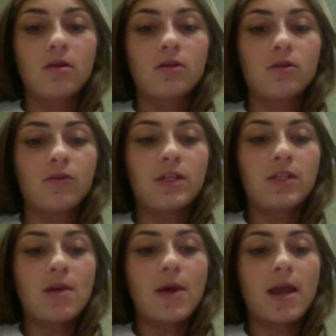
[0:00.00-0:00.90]
To
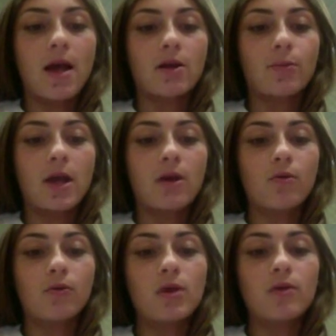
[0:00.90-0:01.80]
restate my counterplan,
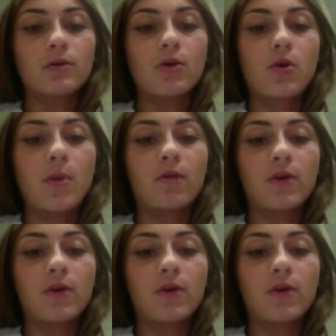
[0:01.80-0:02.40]
only those who commit